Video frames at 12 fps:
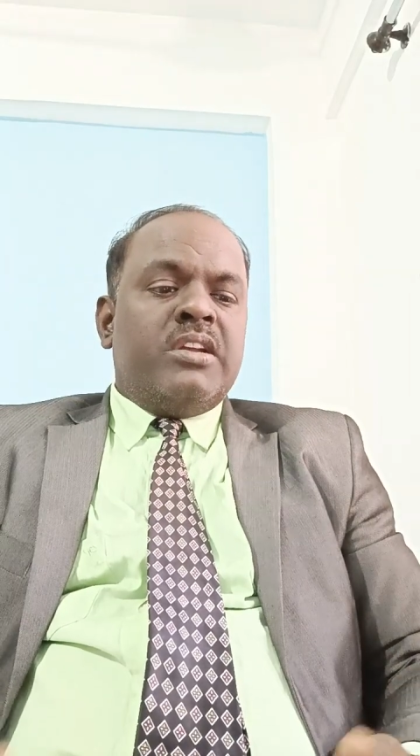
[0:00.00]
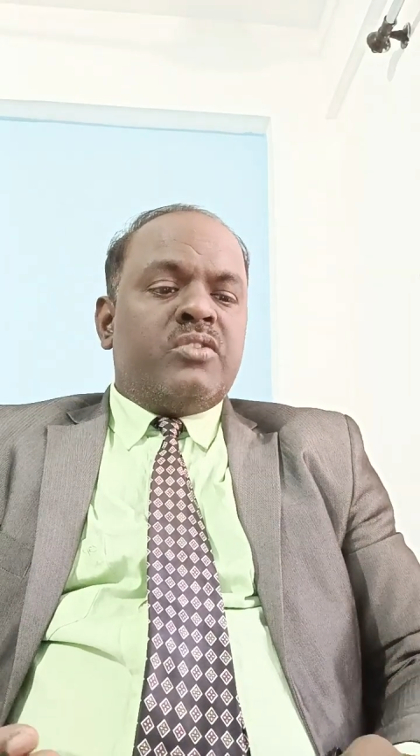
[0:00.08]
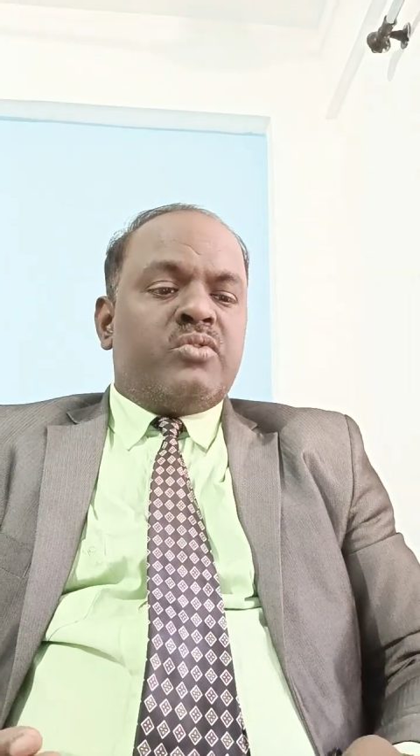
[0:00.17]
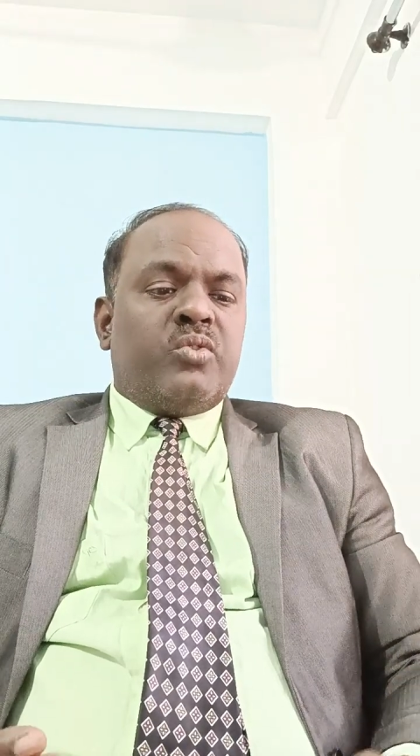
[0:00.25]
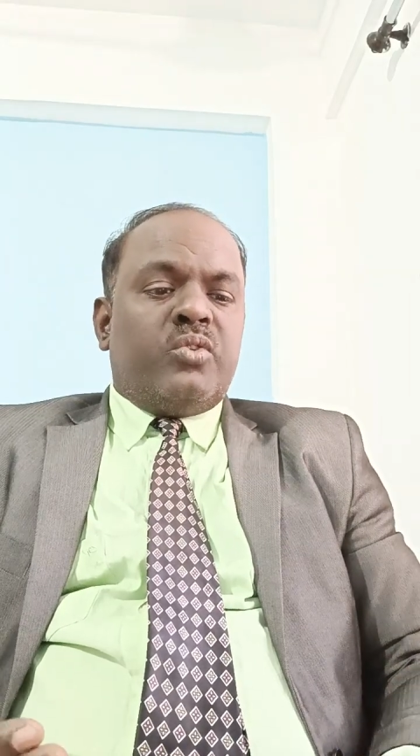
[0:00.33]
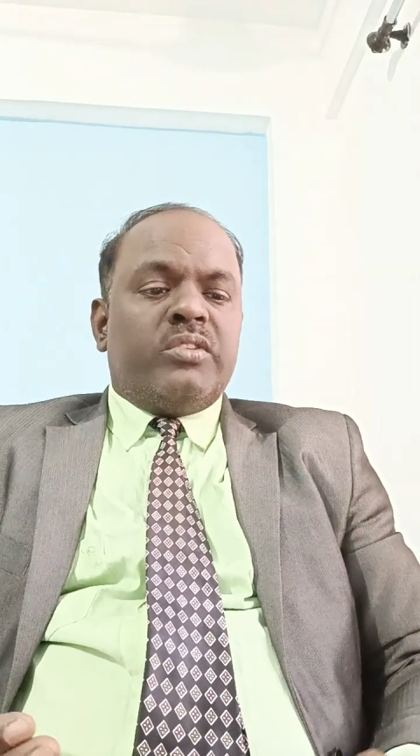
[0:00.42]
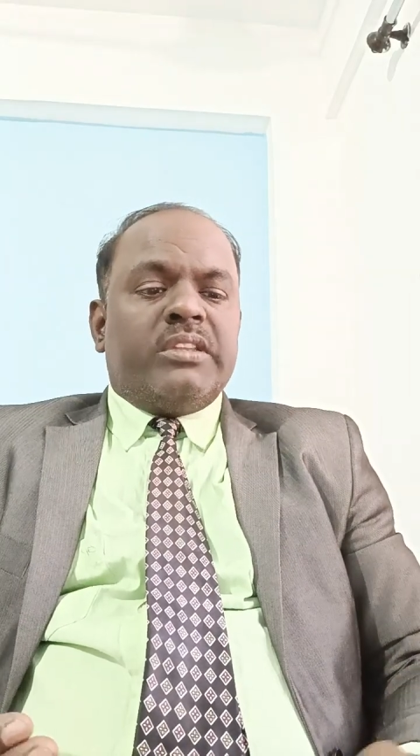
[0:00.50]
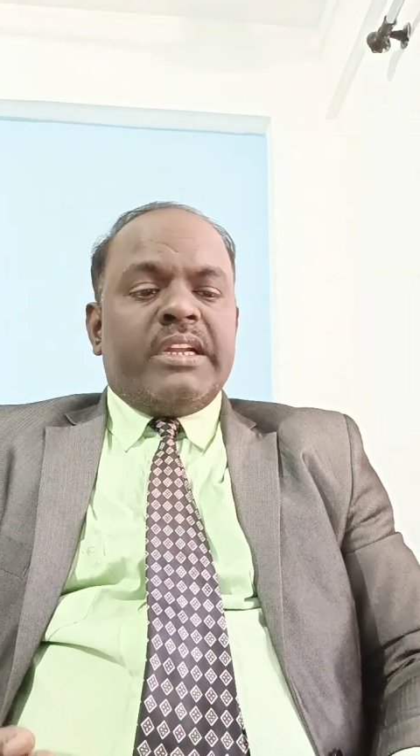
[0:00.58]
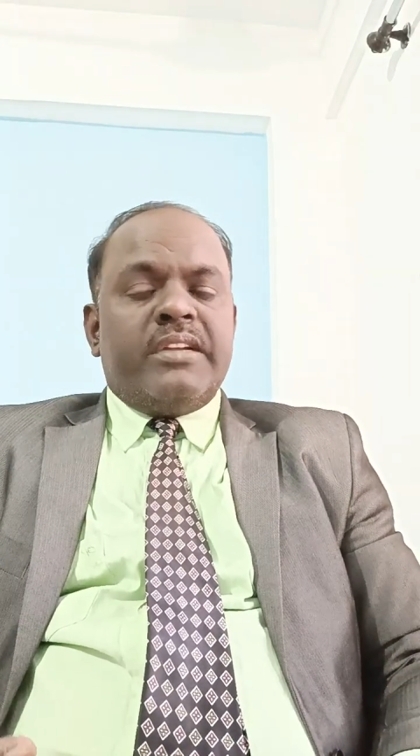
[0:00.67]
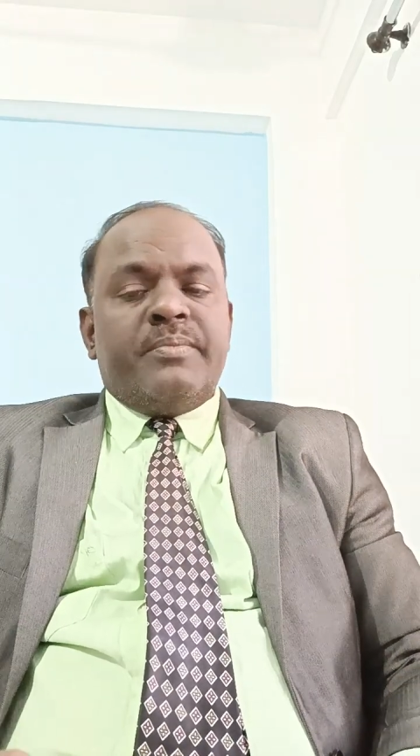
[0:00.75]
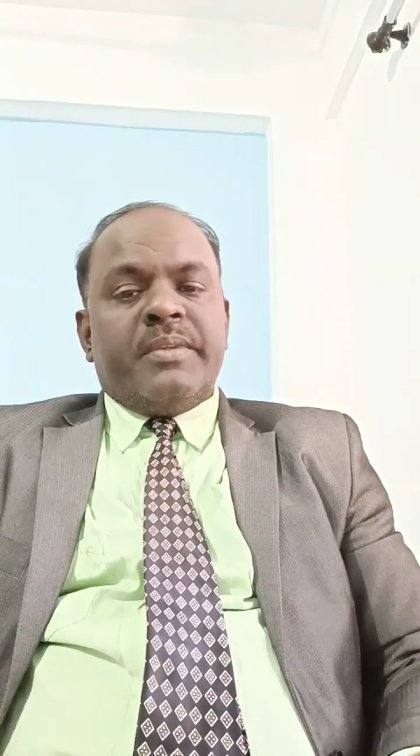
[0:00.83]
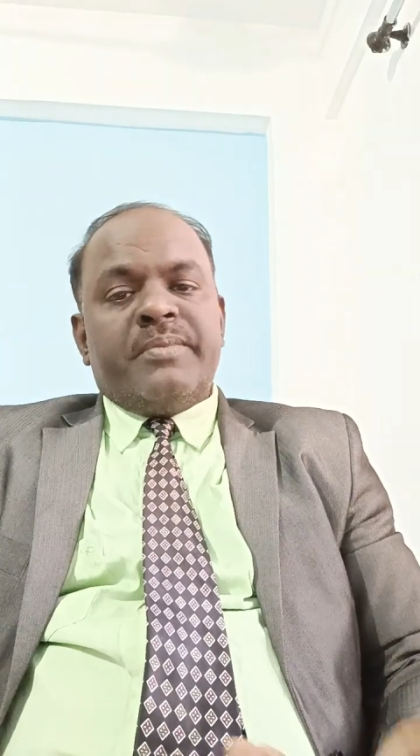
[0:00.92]
So
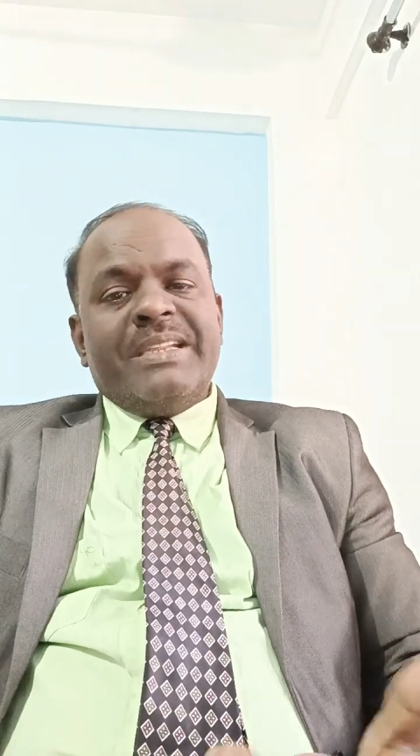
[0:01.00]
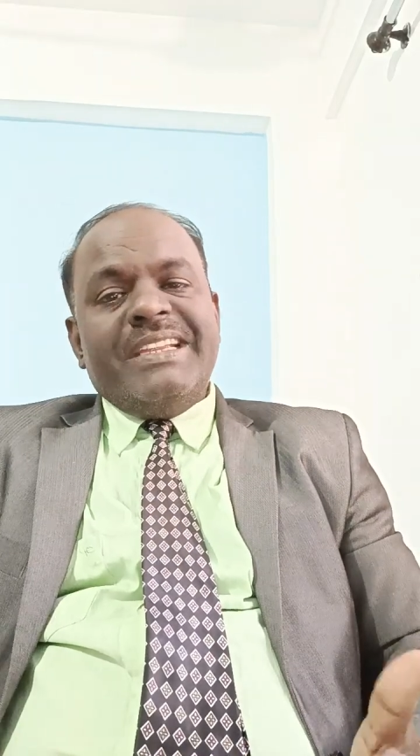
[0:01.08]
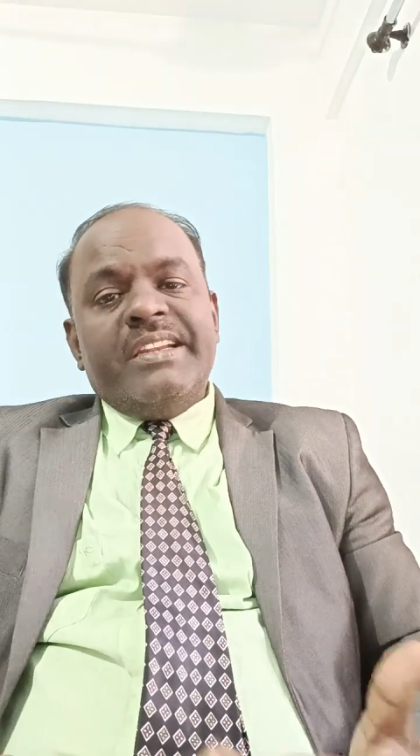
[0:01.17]
that may be